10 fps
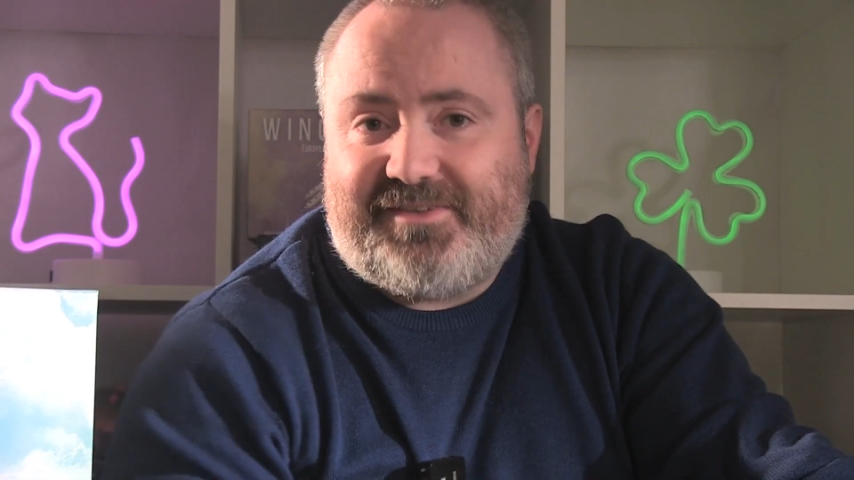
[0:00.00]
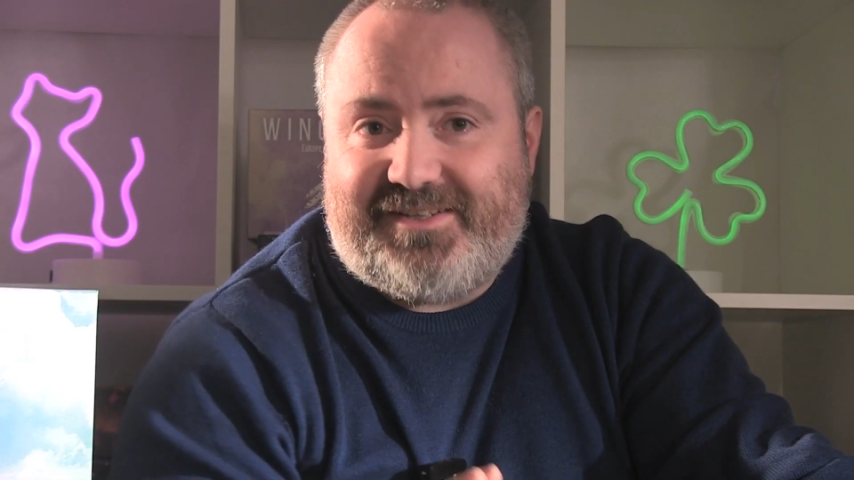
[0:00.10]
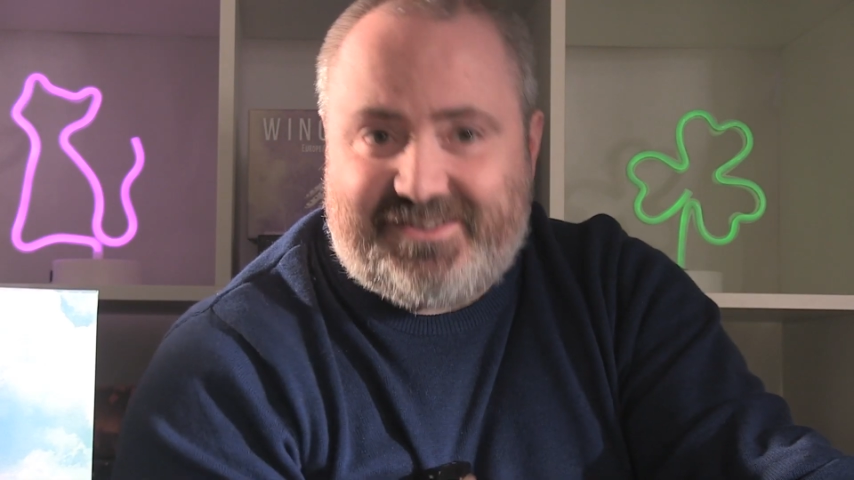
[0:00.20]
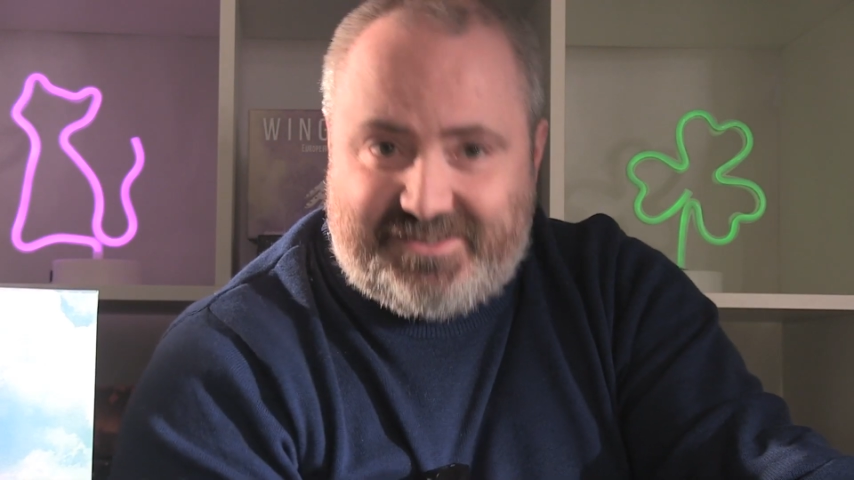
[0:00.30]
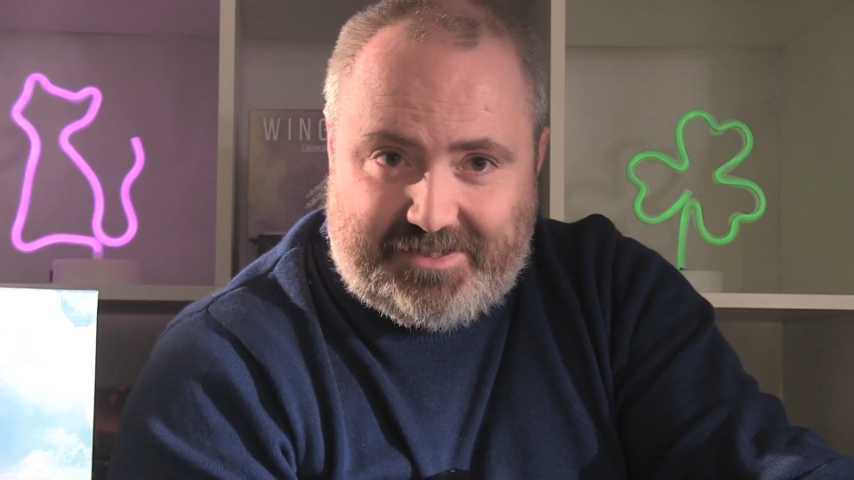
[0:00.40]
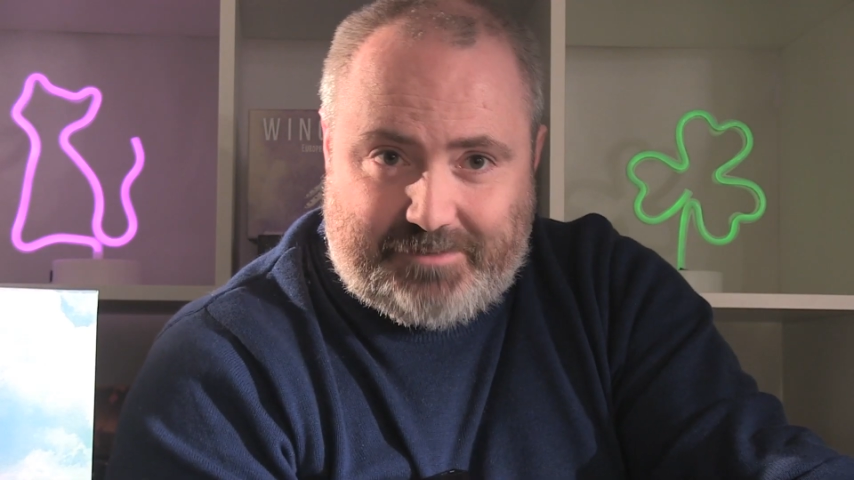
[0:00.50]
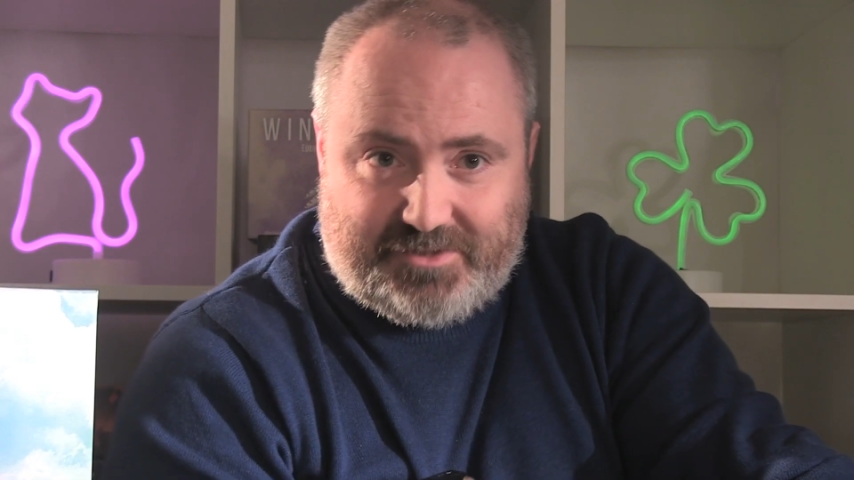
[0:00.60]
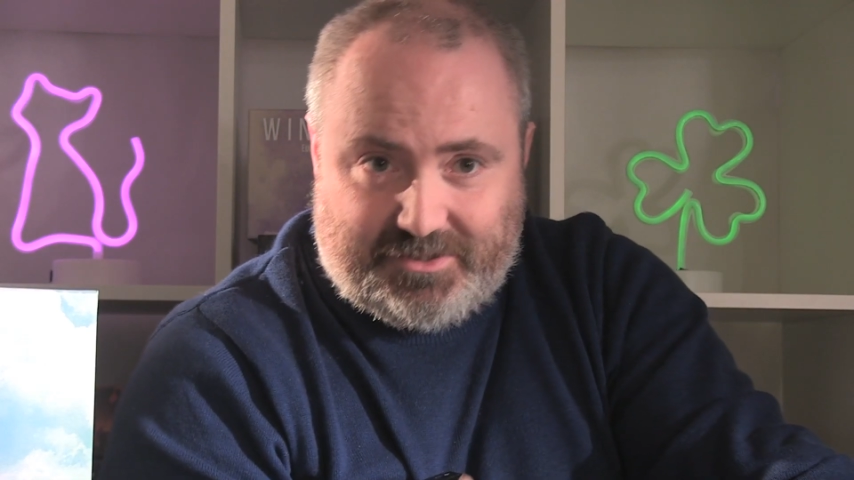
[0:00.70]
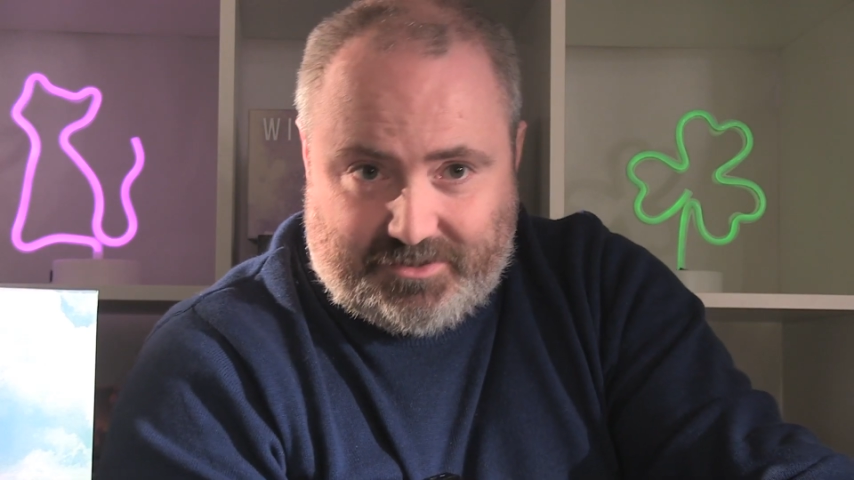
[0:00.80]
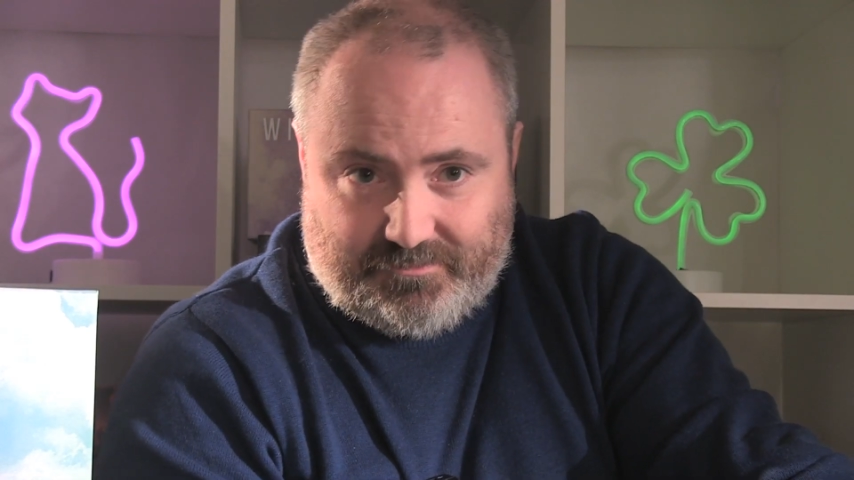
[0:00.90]
it seems
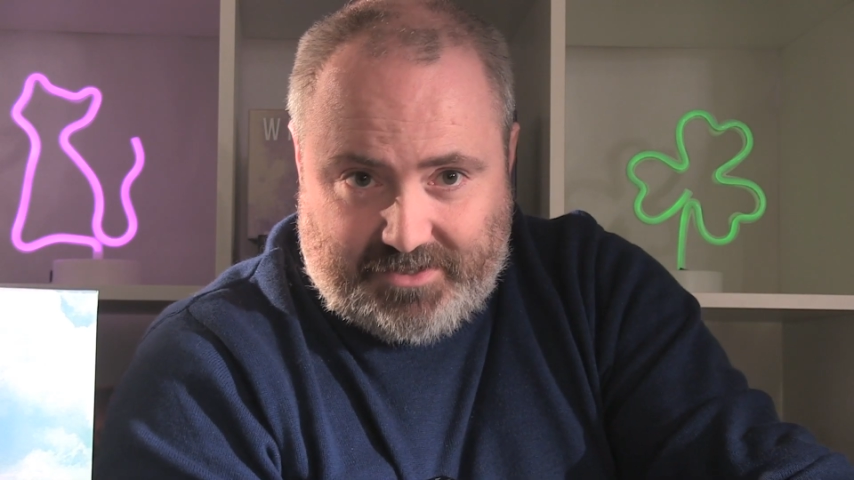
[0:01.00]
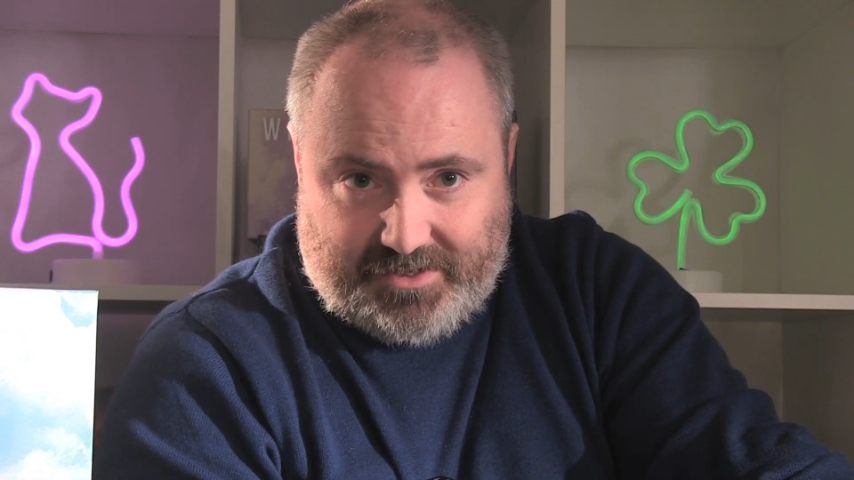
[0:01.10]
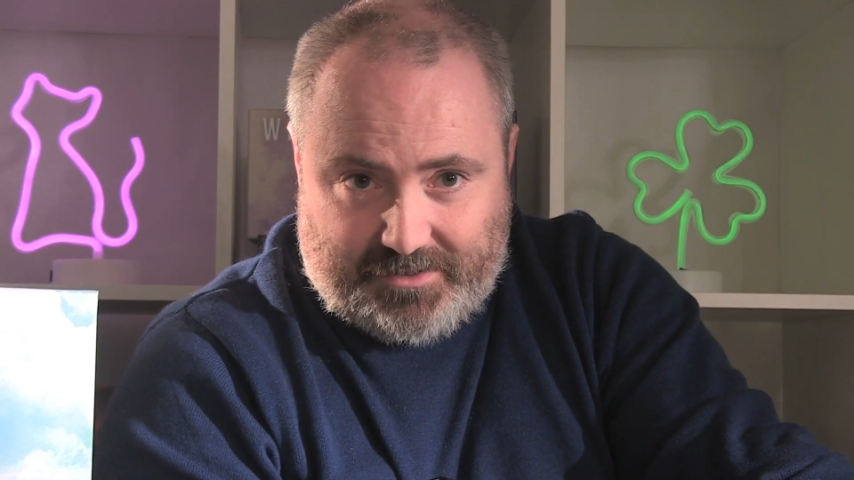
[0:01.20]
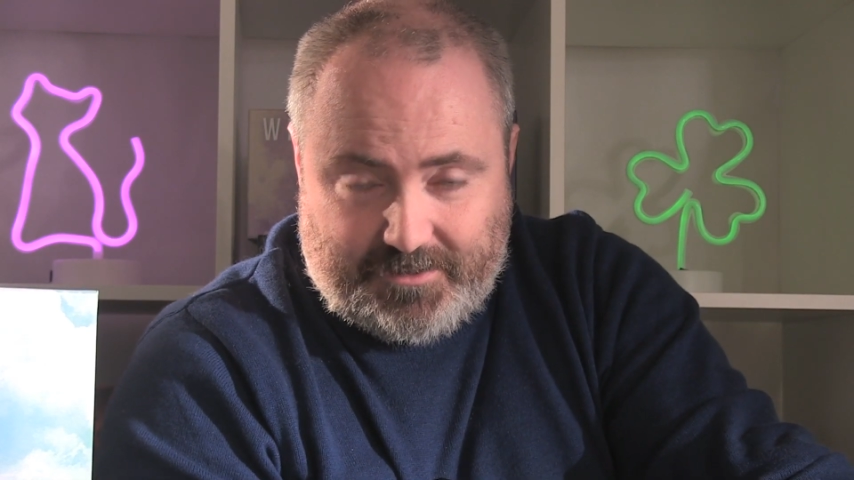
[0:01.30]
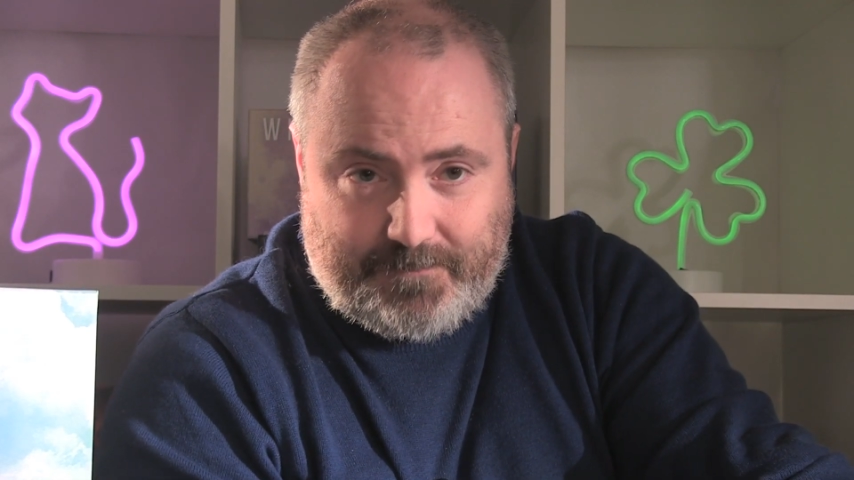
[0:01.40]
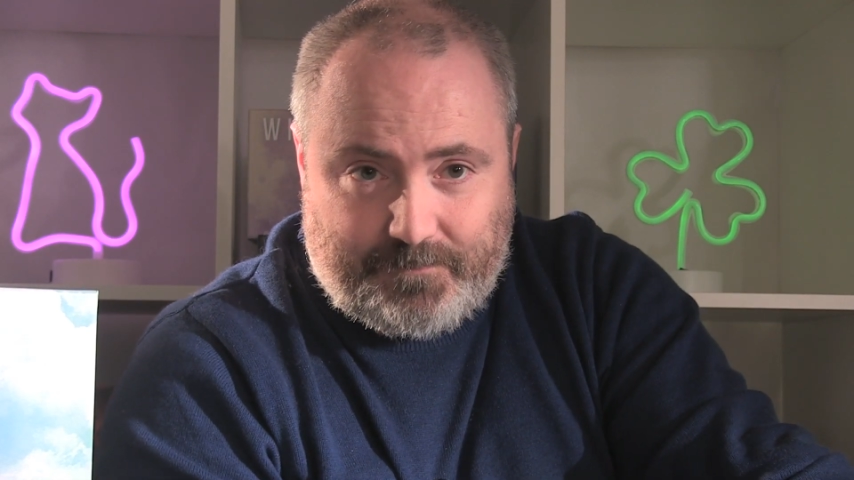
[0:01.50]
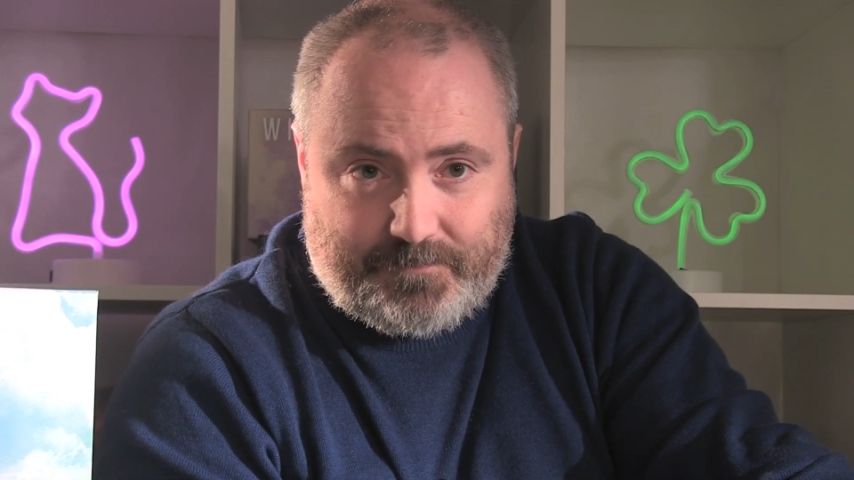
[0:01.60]
a little vague.